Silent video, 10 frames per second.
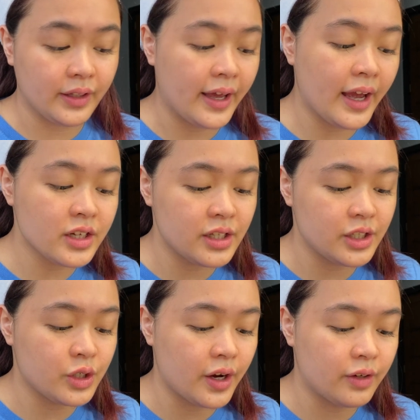I actually
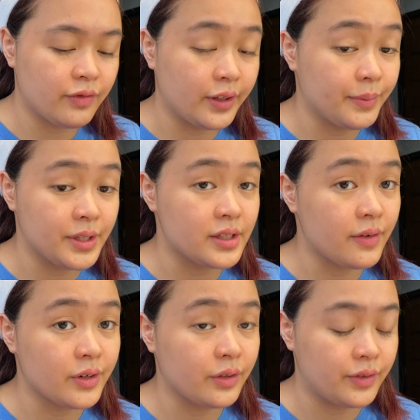tried filming
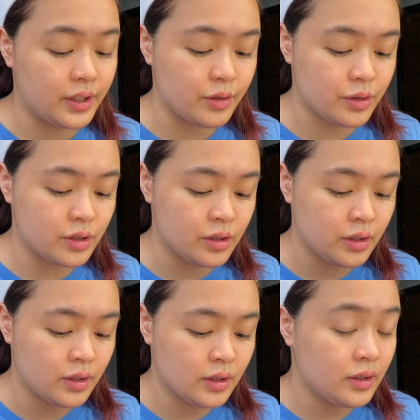several videos
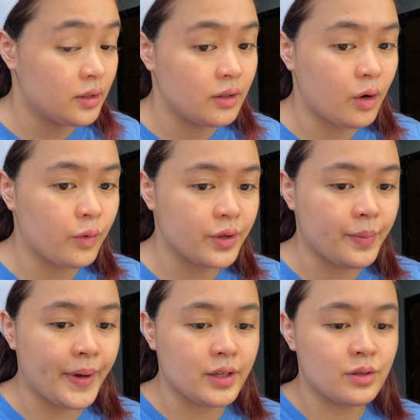over the
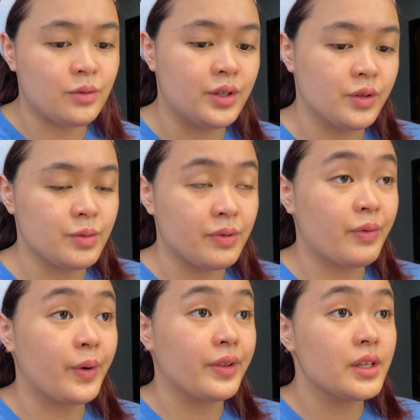past 2 years
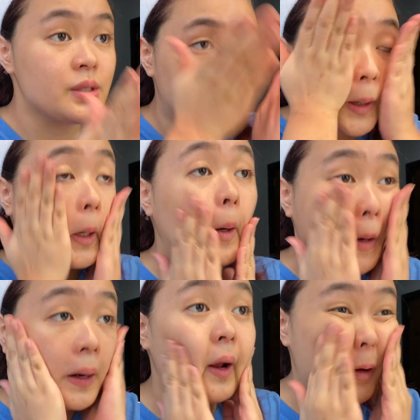before this, but
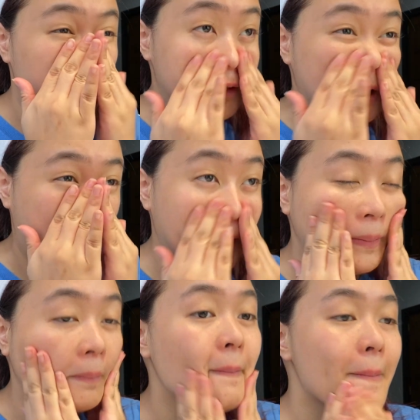every
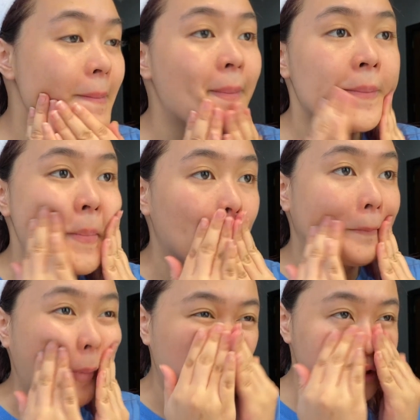time
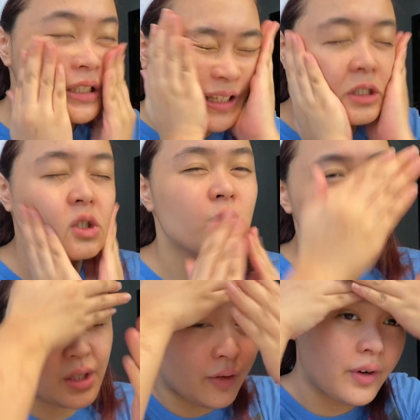I just get too
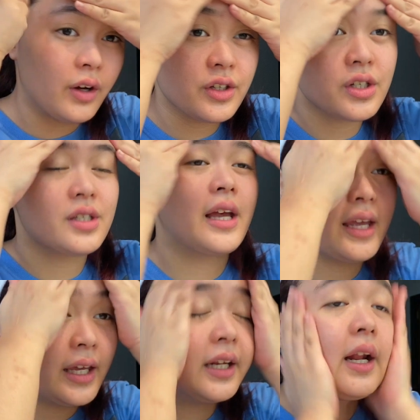self-conscious. I
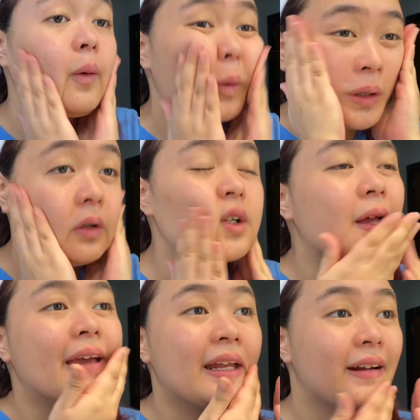hated how it looked. I
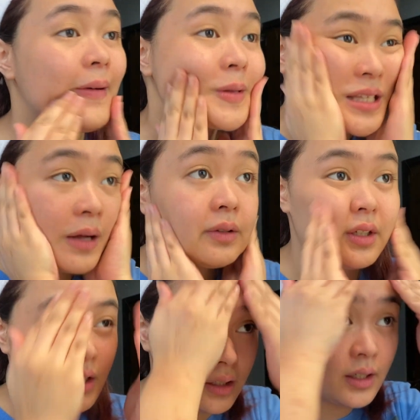hated how it
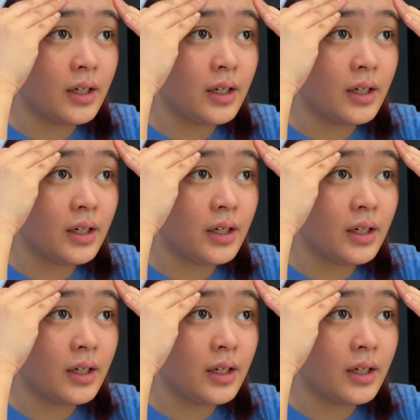sounded.